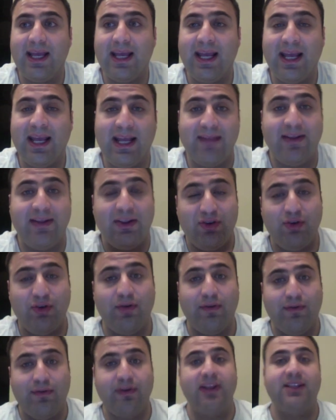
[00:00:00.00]
and they do
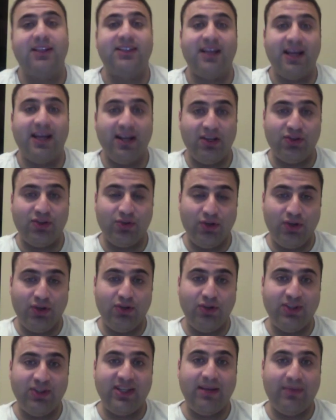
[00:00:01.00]
the front side and sort of
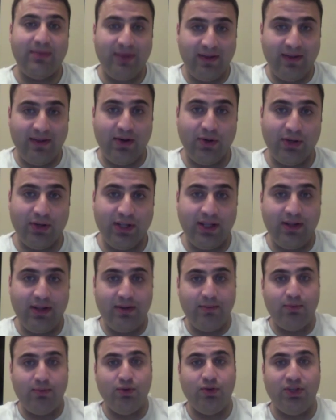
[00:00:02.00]
do the same thing. They
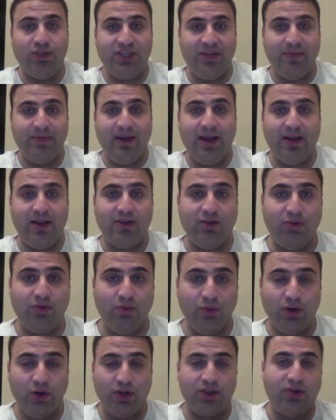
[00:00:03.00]
only pull the sheet back
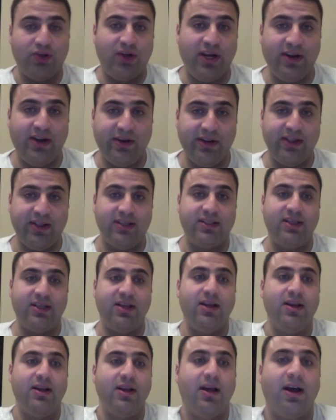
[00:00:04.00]
to work certain
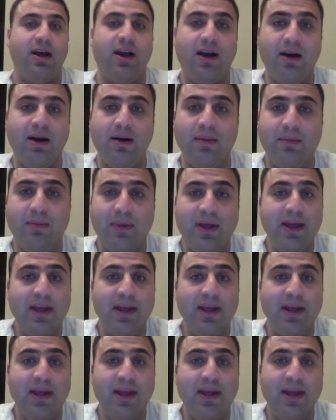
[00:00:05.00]
areas. Um,